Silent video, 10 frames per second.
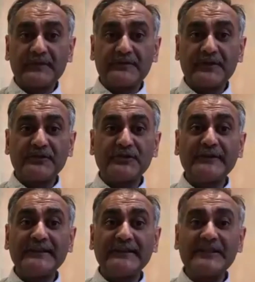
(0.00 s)
So
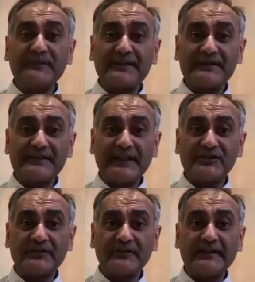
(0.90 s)
during this
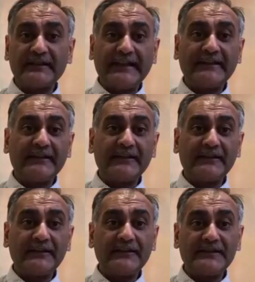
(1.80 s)
presentation, in the
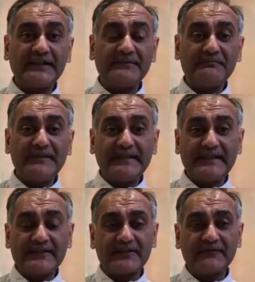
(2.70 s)
30
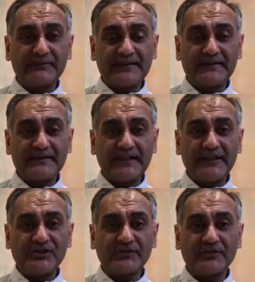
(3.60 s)
minutes of
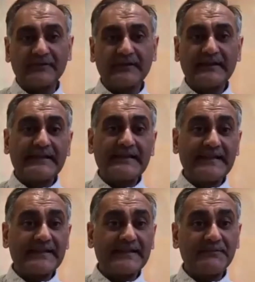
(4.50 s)
presentation,
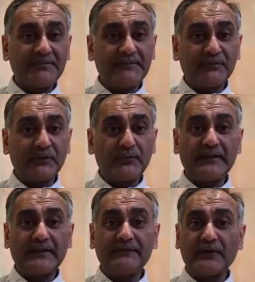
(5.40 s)
60 people
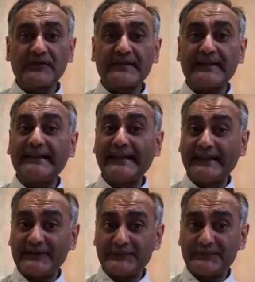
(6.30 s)
will have lost their
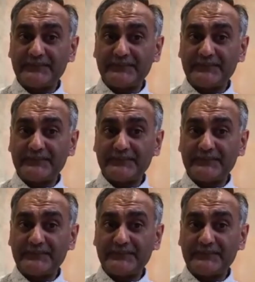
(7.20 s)
legs.